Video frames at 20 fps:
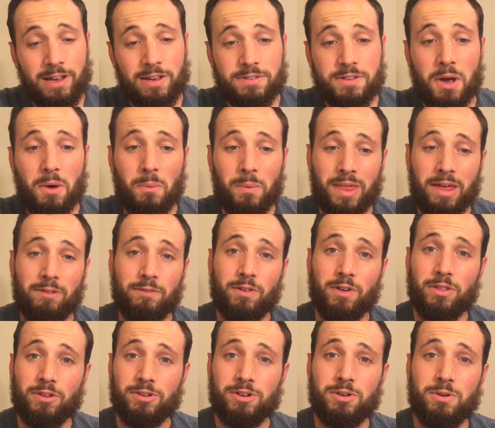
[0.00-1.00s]
So without
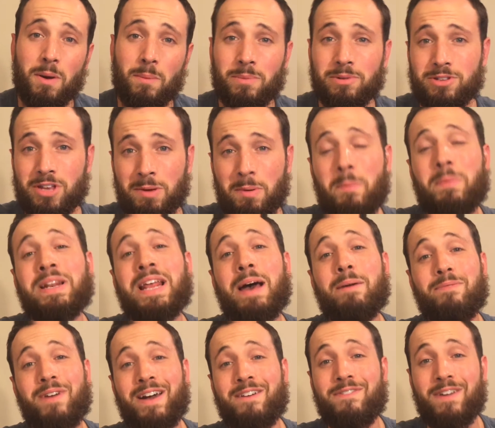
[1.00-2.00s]
further ado, I'm going to talk about my
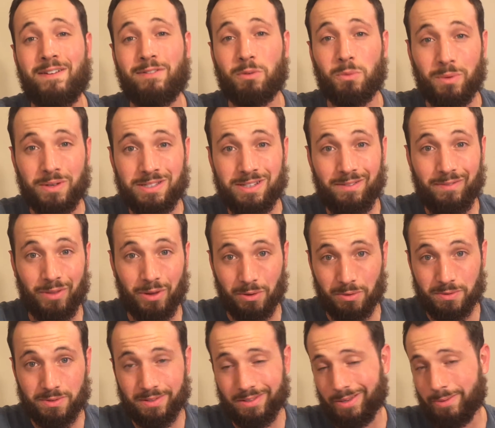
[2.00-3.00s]
top 5 favorite ones of those